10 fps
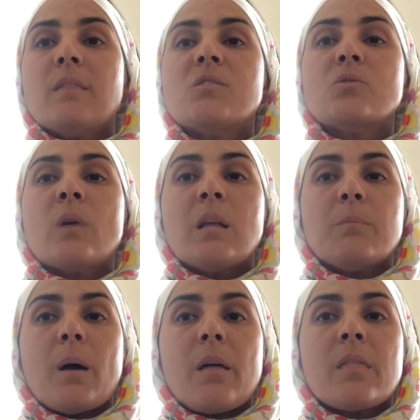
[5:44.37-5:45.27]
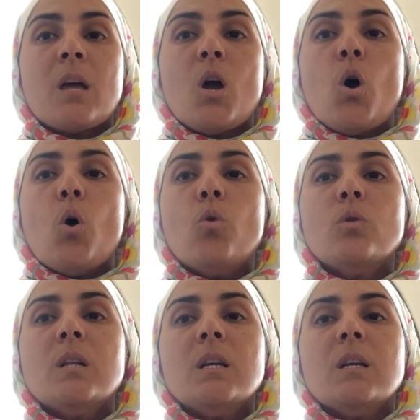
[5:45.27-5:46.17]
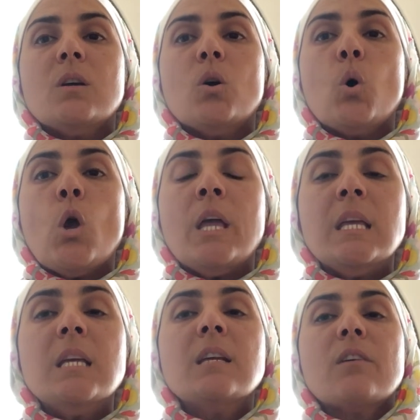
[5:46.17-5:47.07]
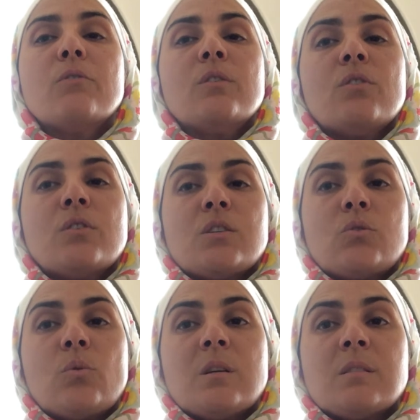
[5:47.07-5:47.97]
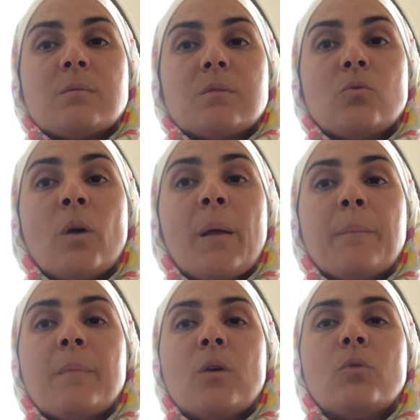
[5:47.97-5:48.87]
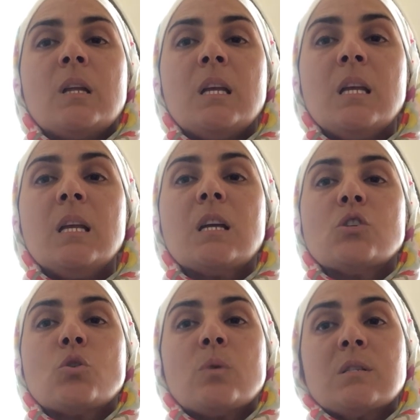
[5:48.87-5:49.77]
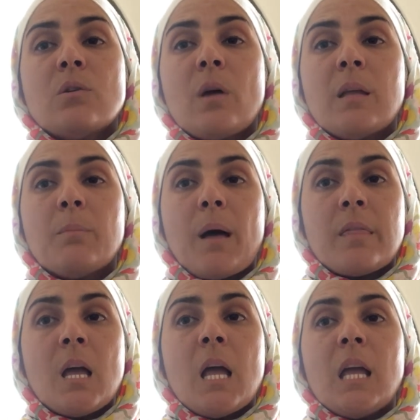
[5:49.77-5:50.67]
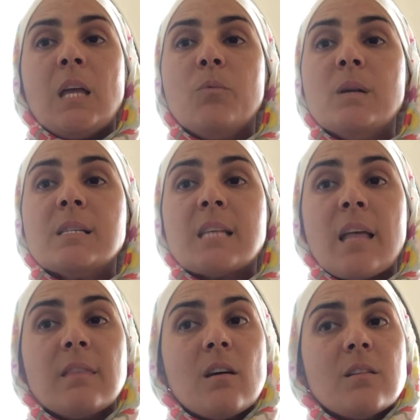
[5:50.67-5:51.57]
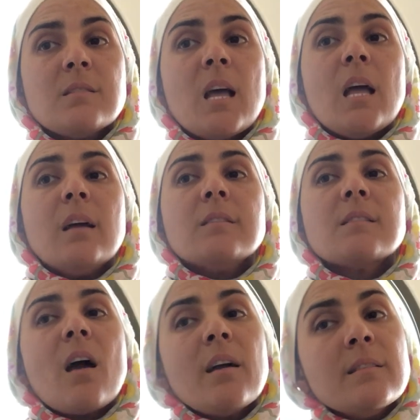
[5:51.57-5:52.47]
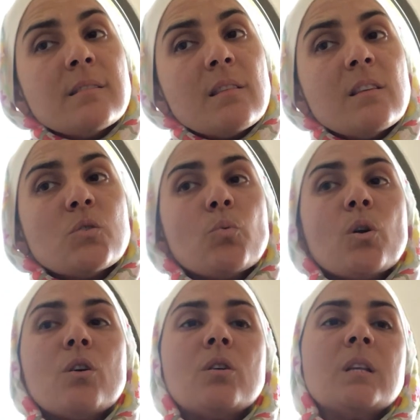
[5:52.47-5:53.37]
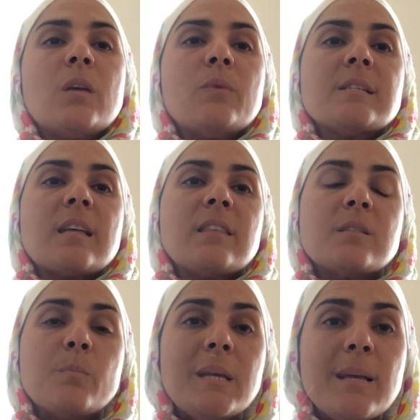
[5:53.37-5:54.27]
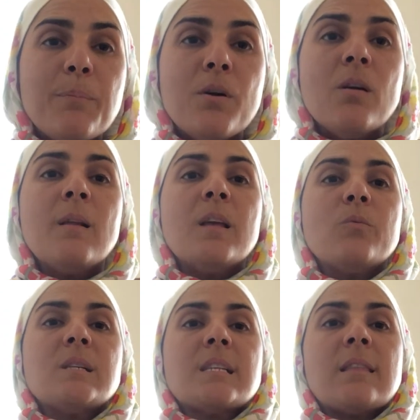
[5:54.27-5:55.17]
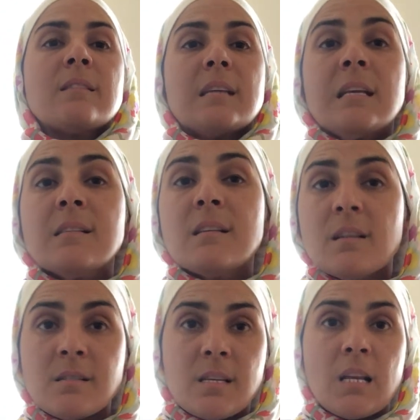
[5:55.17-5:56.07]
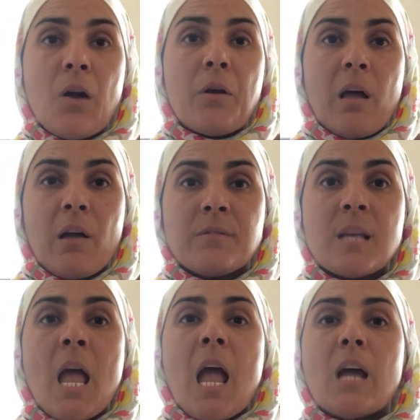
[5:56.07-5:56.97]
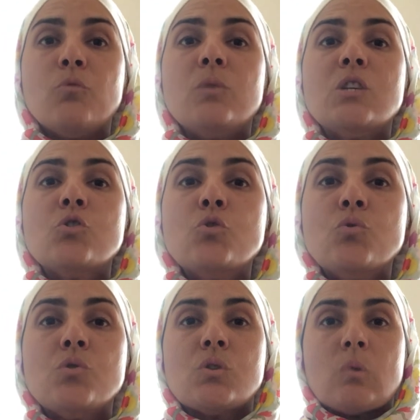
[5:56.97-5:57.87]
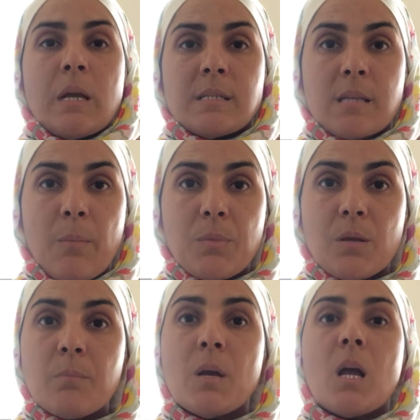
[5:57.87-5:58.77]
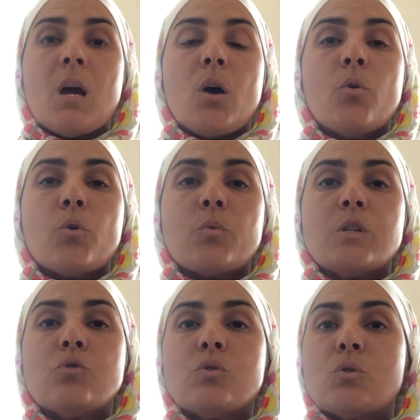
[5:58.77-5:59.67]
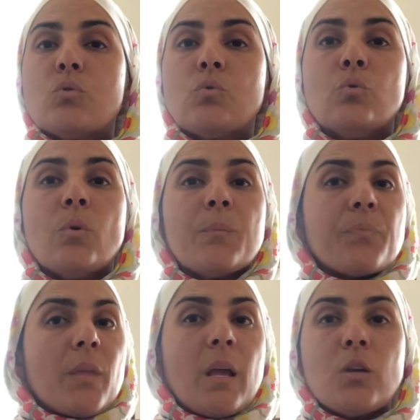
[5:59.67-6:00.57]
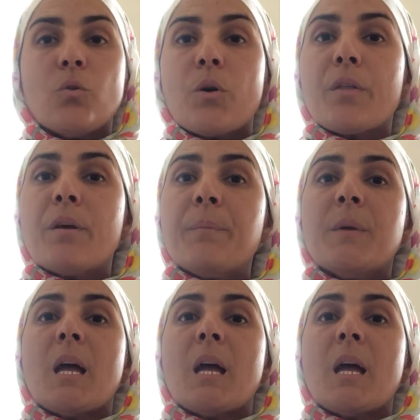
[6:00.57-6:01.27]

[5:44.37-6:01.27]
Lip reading: The straight path. Only He can return us to Him. Only He can show us the right path. He will send us signs in this world. He will send us people. He will send us incidents in our lives. And we choose to accept them or we choose to ignore them.